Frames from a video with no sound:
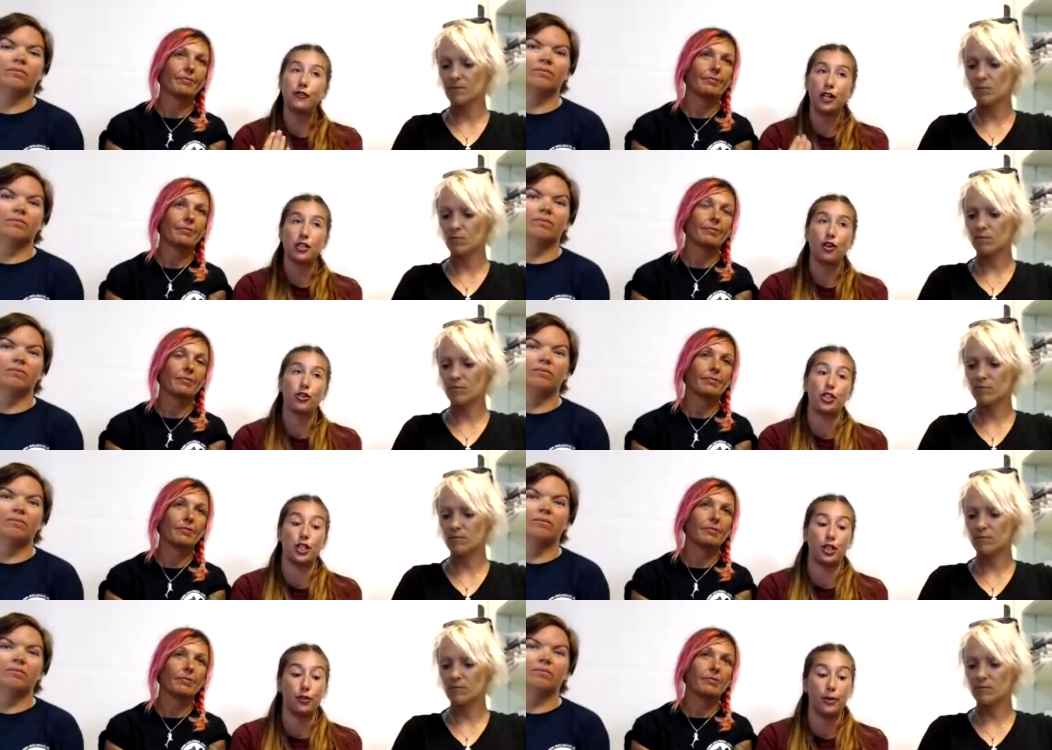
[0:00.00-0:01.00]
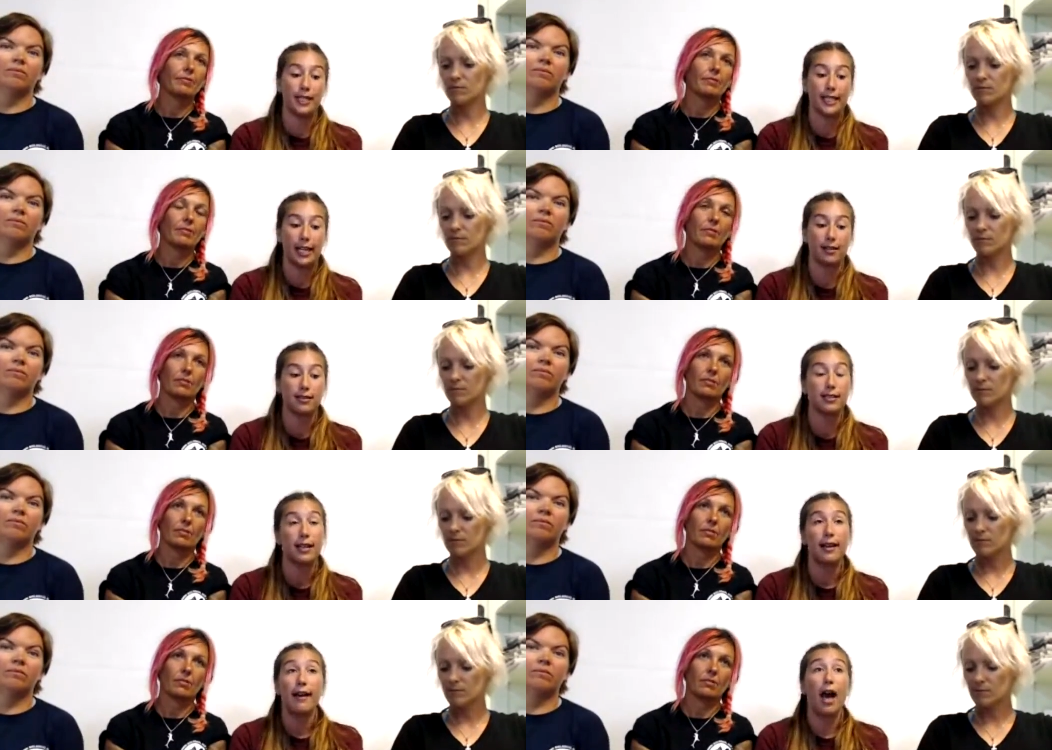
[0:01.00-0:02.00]
Speaker 1: oxygen through its gills.
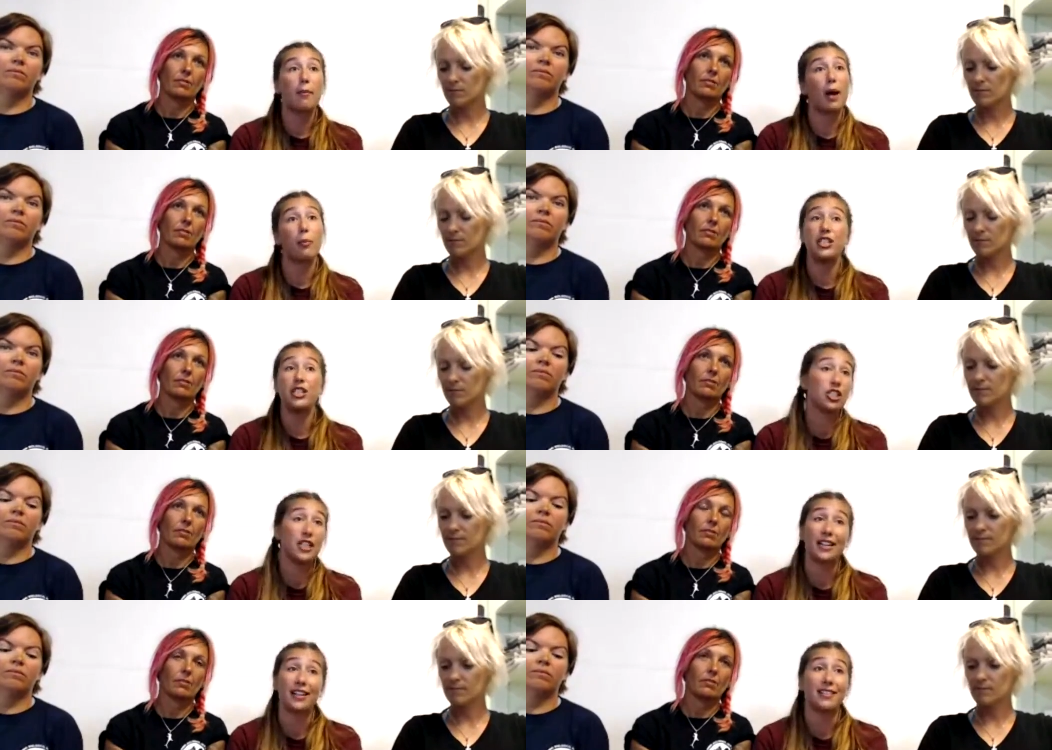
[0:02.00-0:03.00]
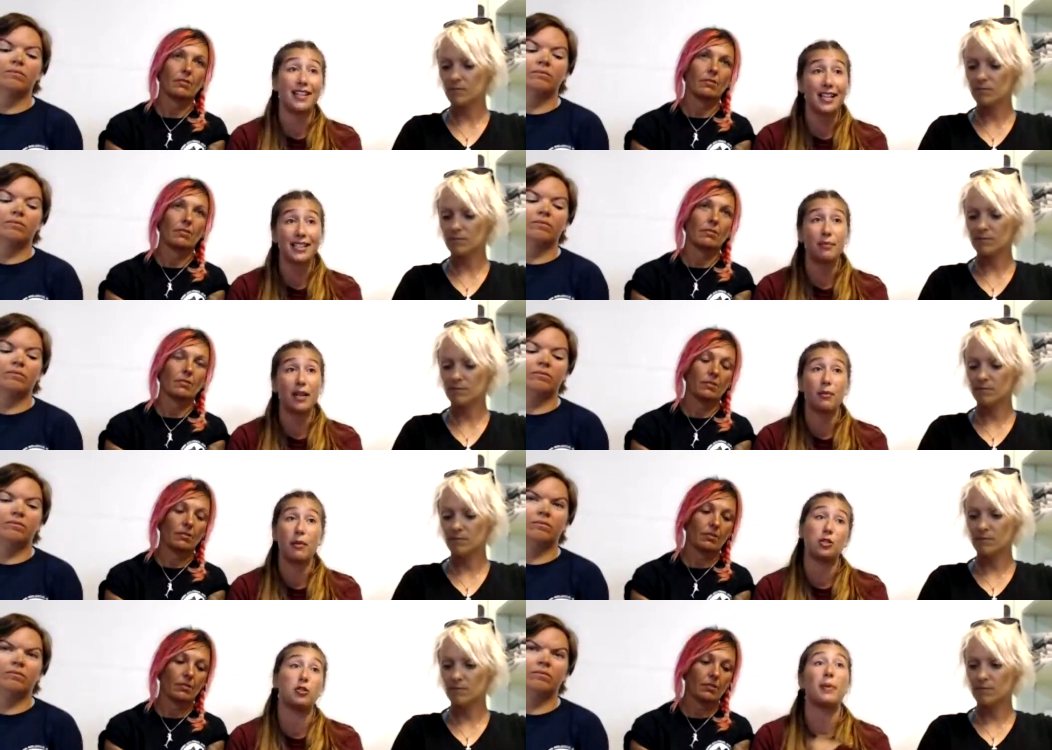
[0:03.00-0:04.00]
And we just take the exact same length measurement
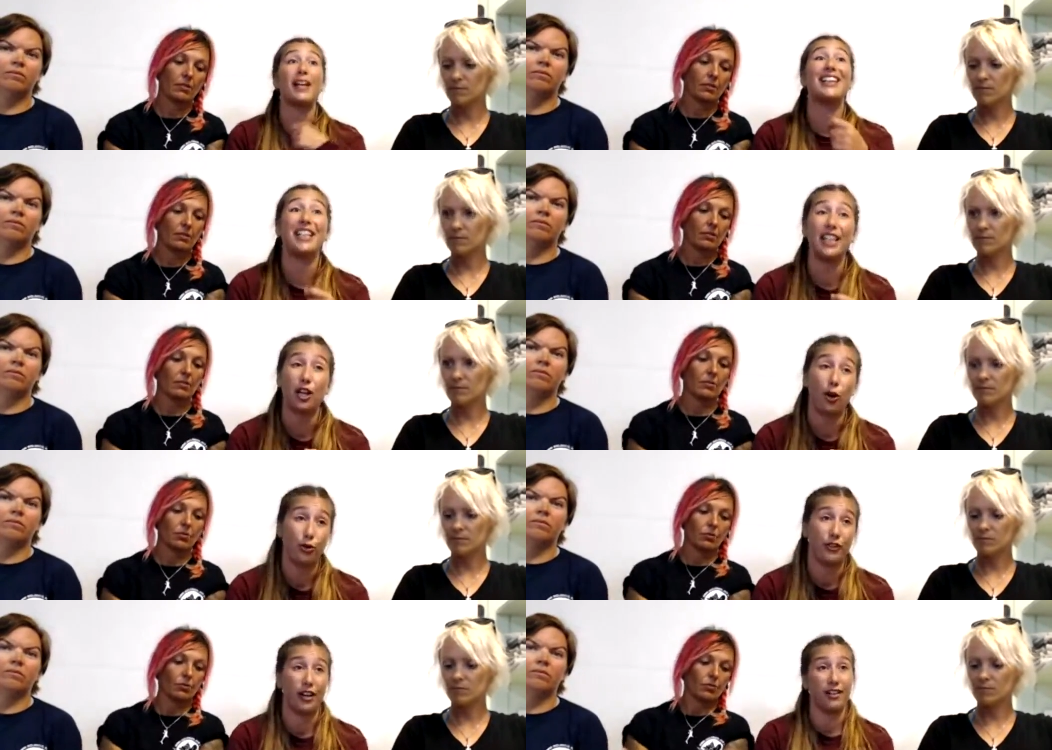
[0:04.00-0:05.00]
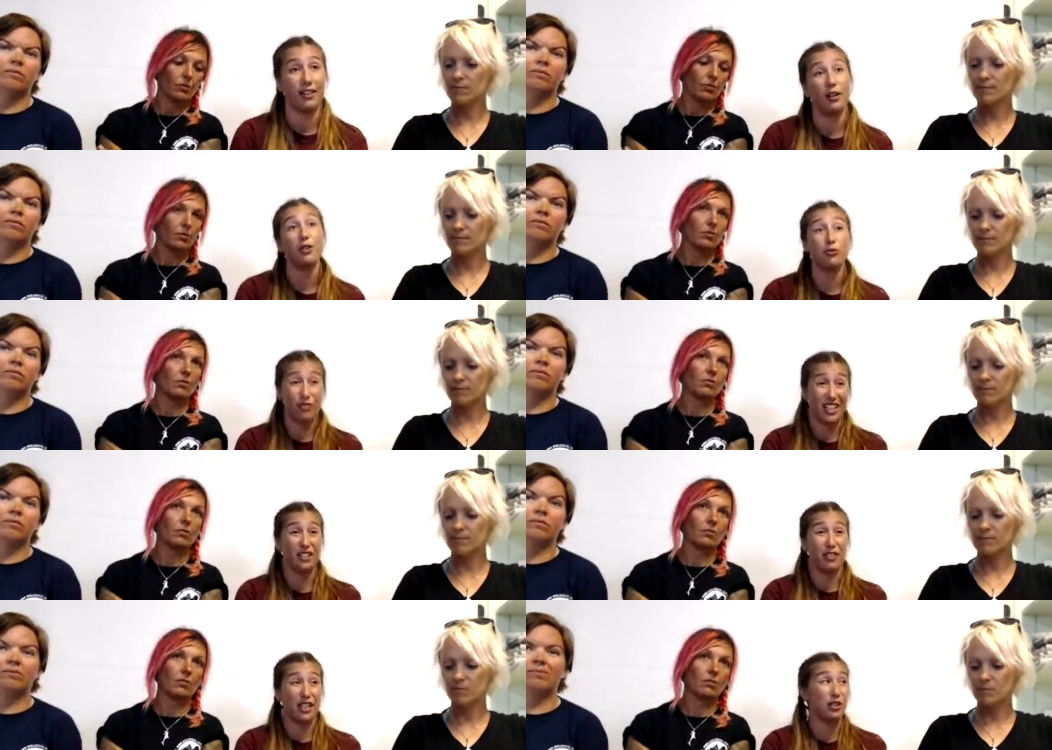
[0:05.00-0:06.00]
by leaning over.
Speaker 2: It's really, really
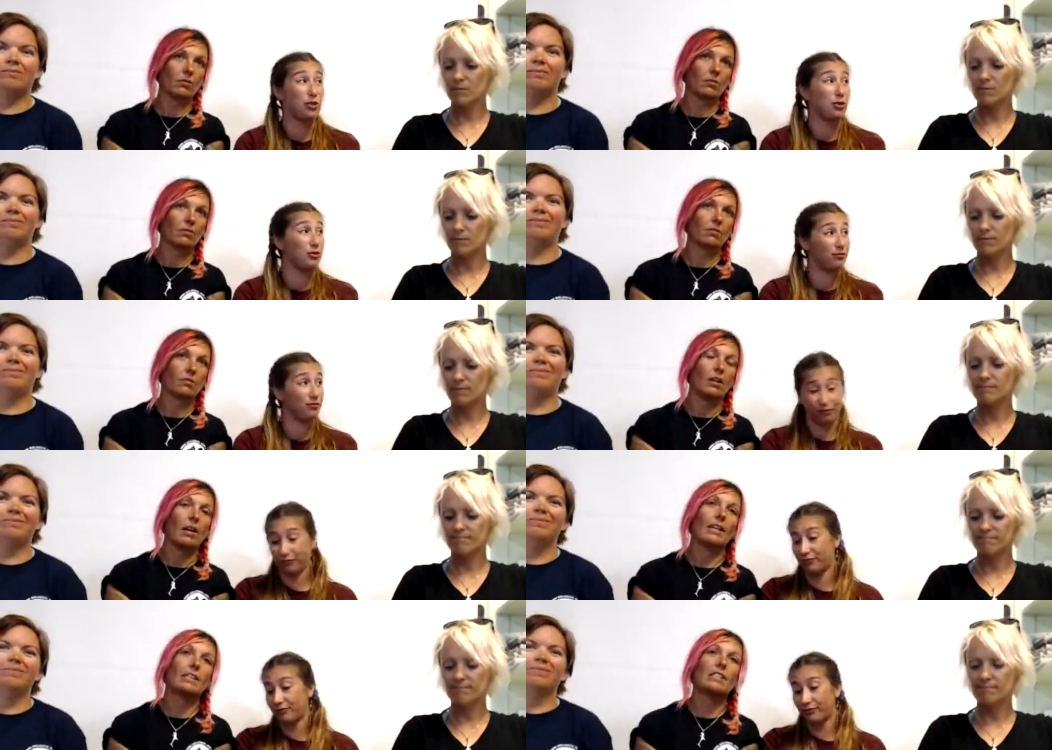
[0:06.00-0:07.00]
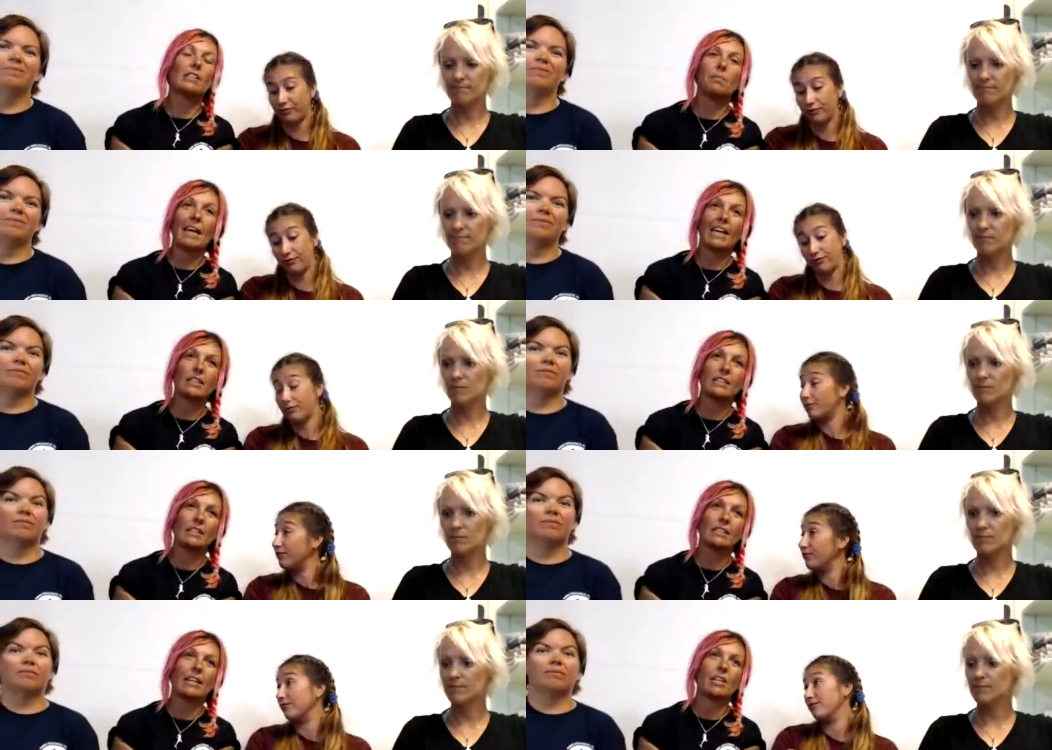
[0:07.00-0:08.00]
cool. And in some cases, they
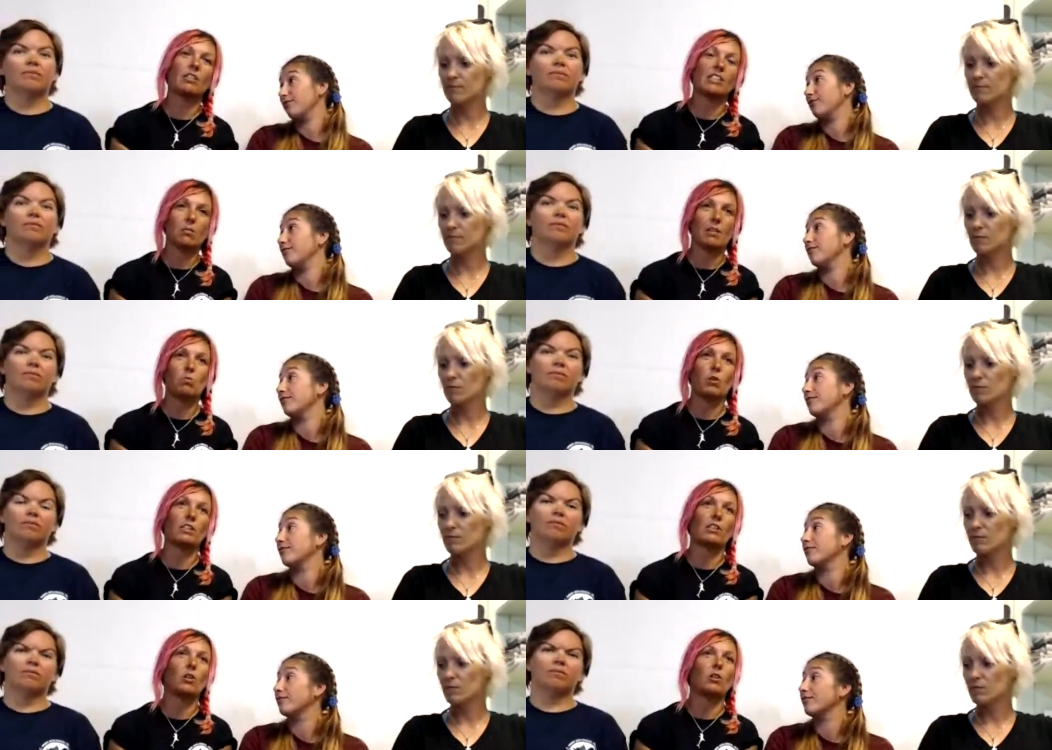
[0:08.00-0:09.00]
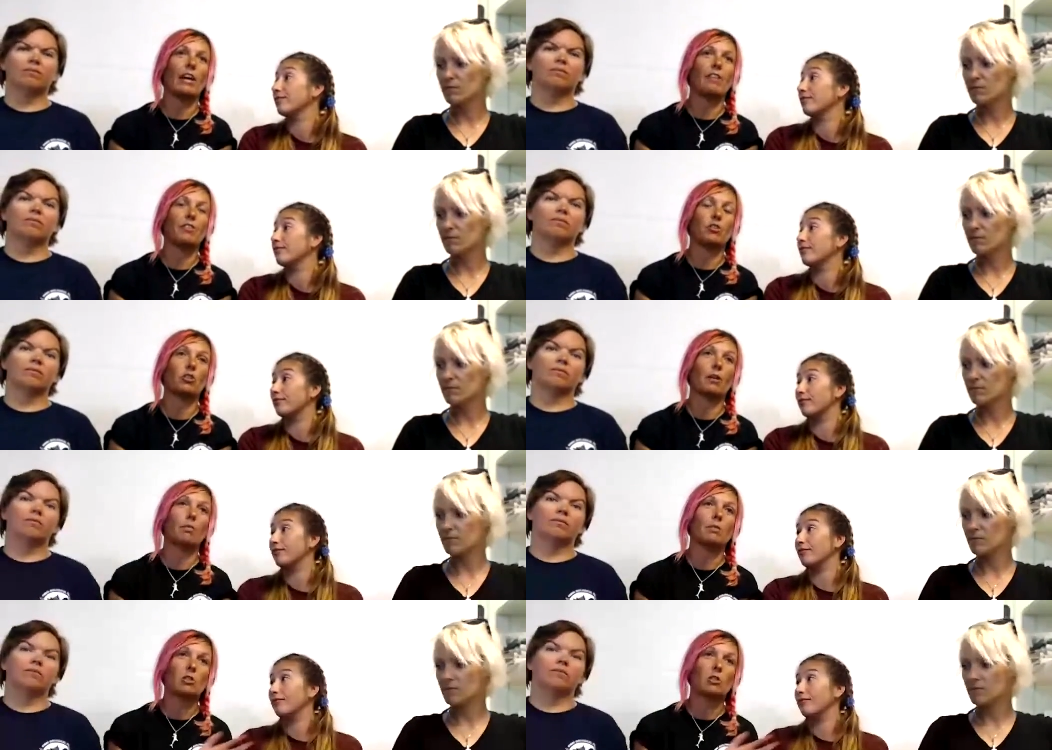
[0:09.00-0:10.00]
use something what's called a
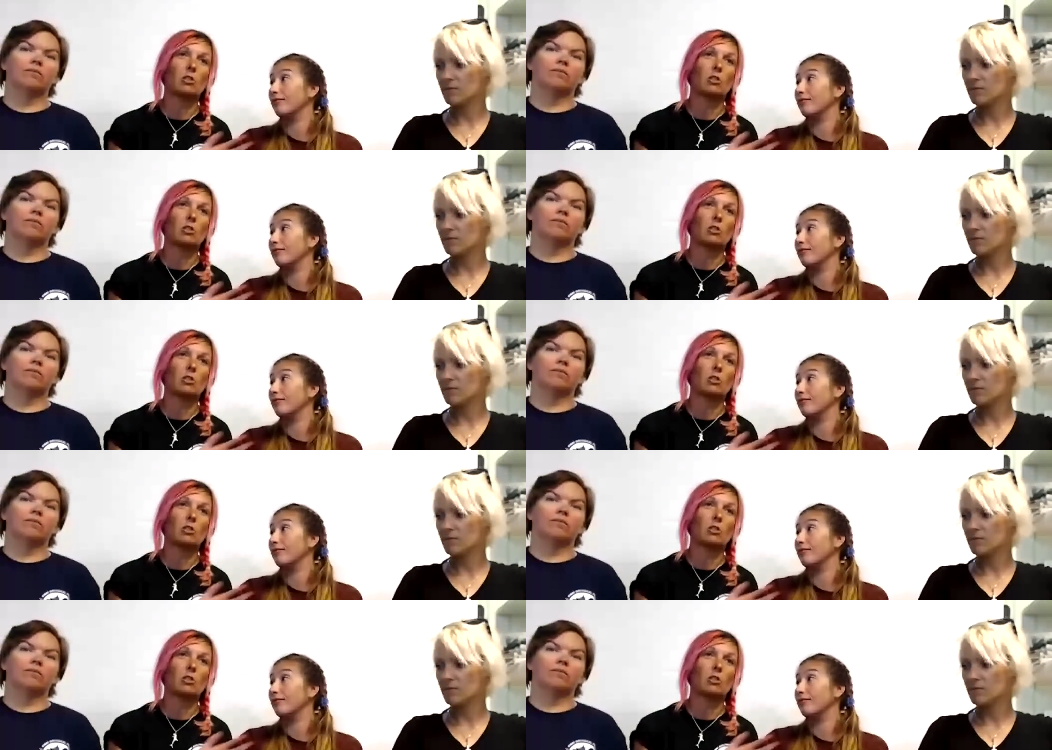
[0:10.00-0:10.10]
photogrammetry